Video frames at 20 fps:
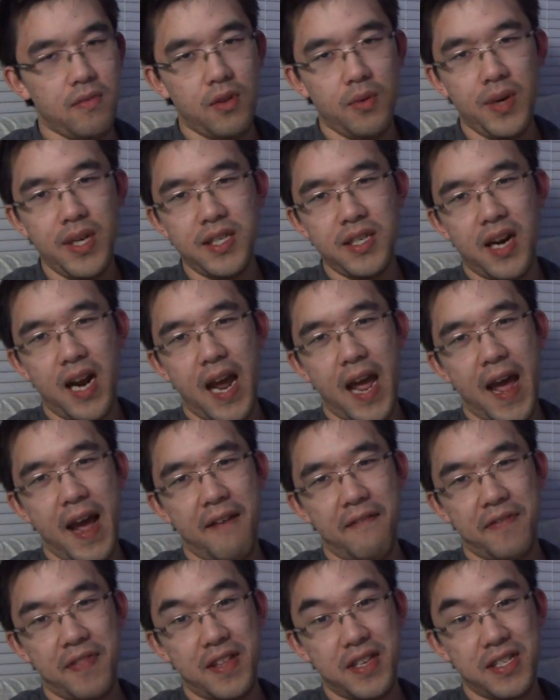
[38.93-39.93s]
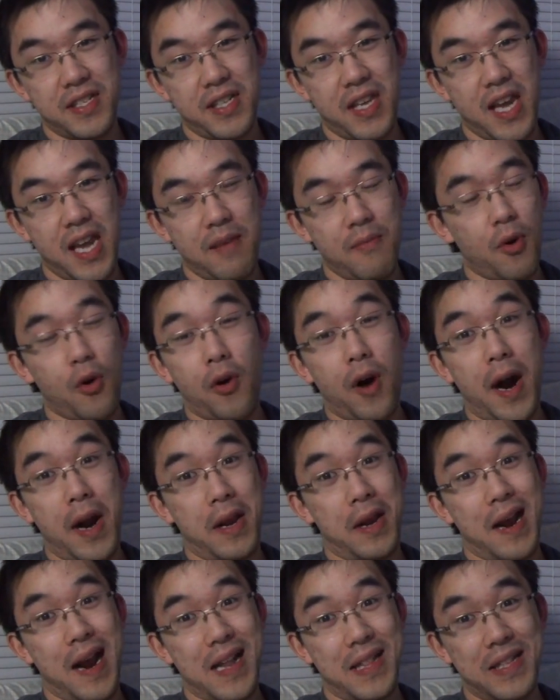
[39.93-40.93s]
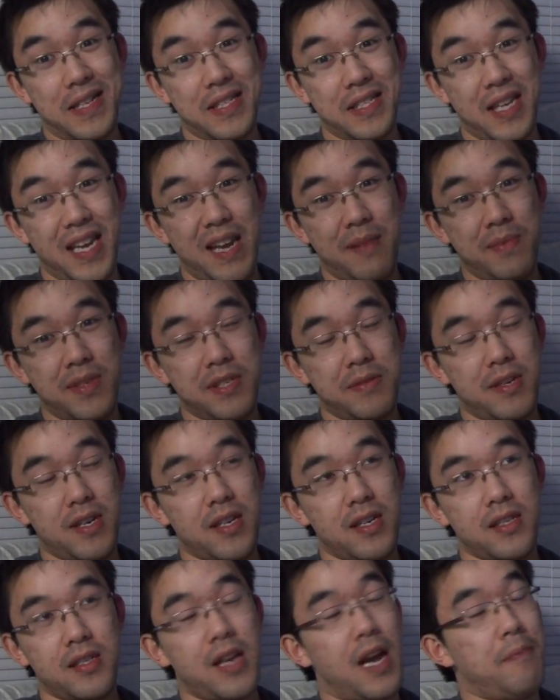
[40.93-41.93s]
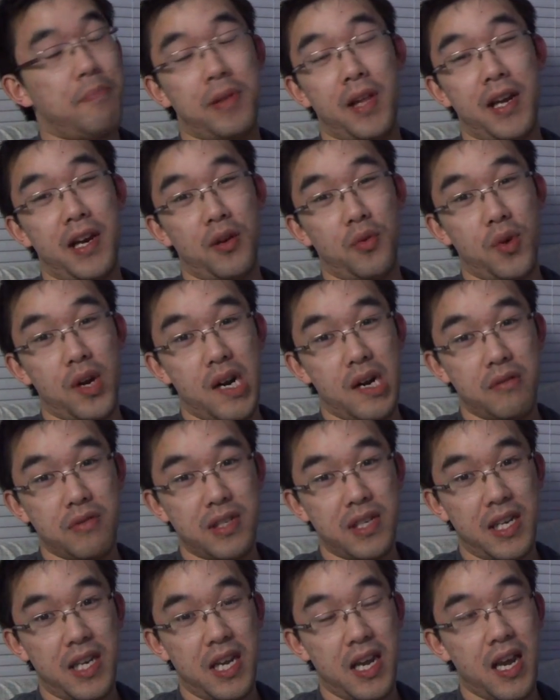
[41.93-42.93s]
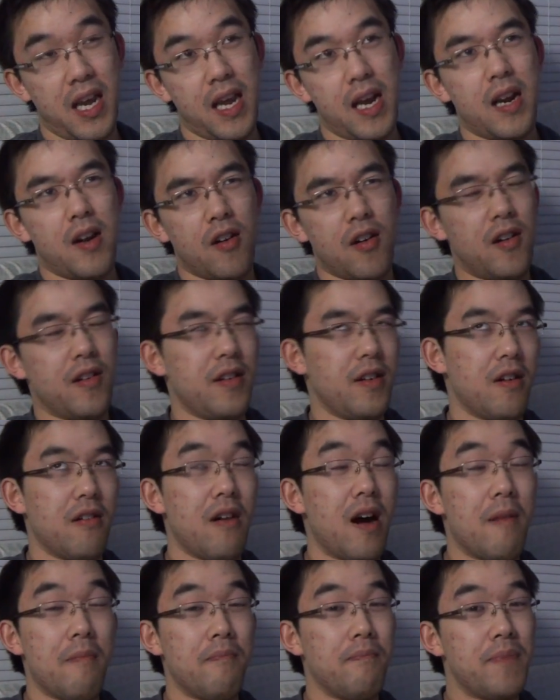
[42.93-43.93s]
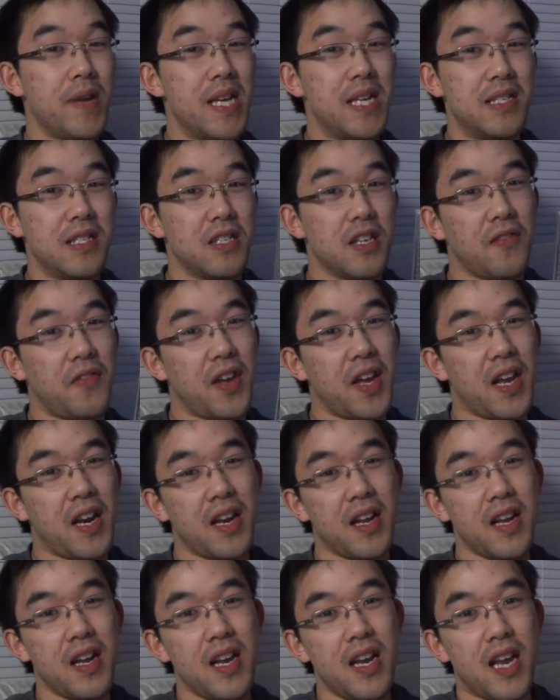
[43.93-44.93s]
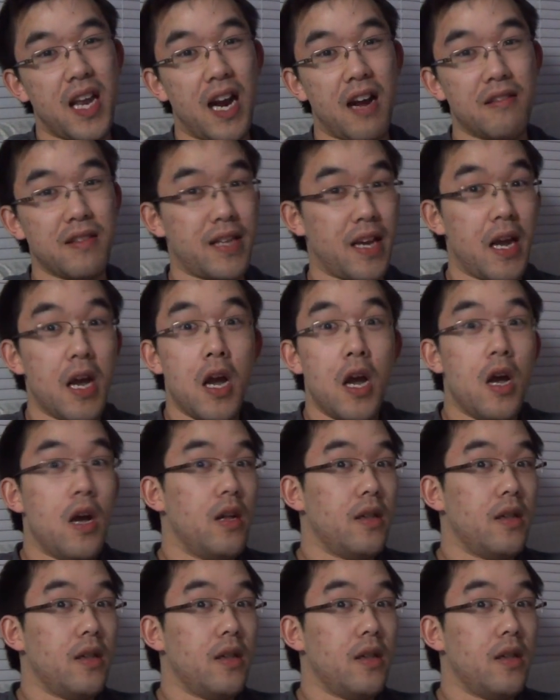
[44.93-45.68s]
The reason I have this game, or I got this game, is because I played it when I was a kid, or, you know, a piece of it, and I was like,